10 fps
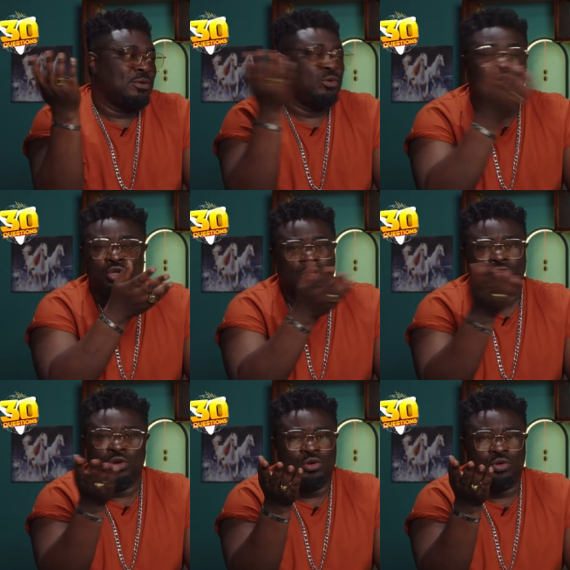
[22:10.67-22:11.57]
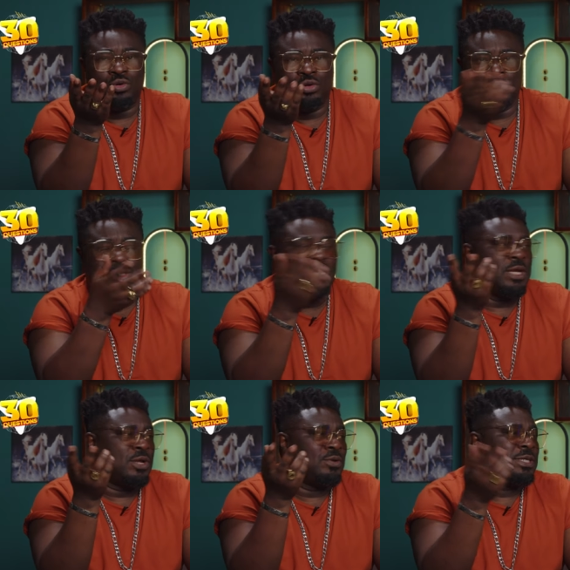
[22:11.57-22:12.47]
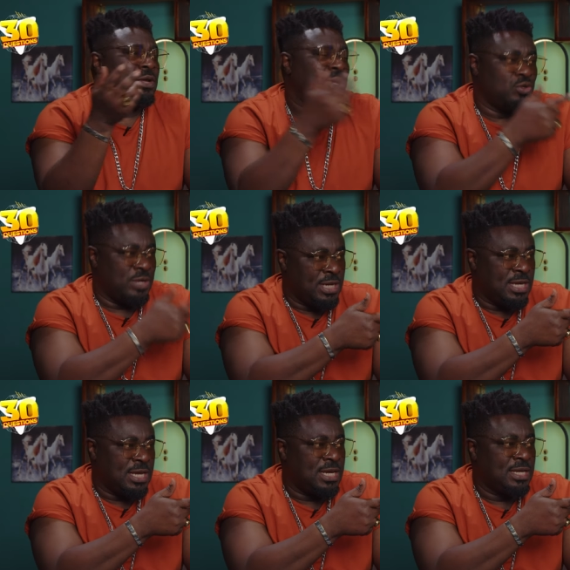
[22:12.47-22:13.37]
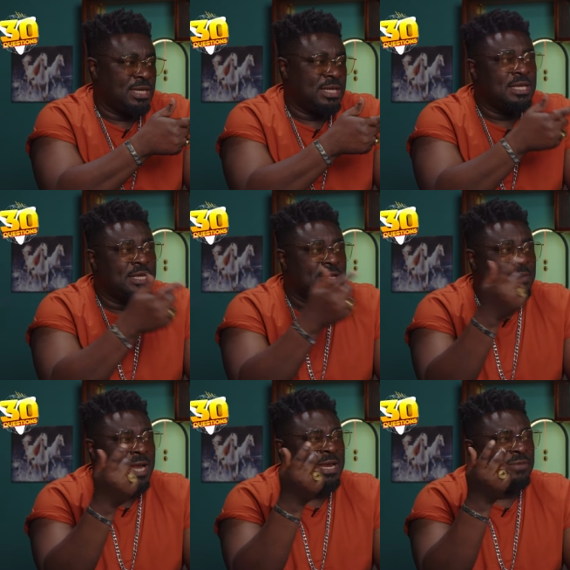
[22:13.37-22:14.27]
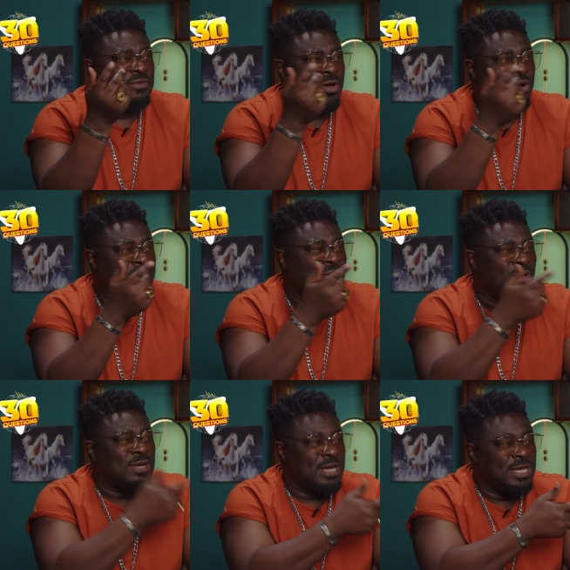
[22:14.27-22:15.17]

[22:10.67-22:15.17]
No. Usually they will say, "What's your Nikki?" But if you're already called Nikki.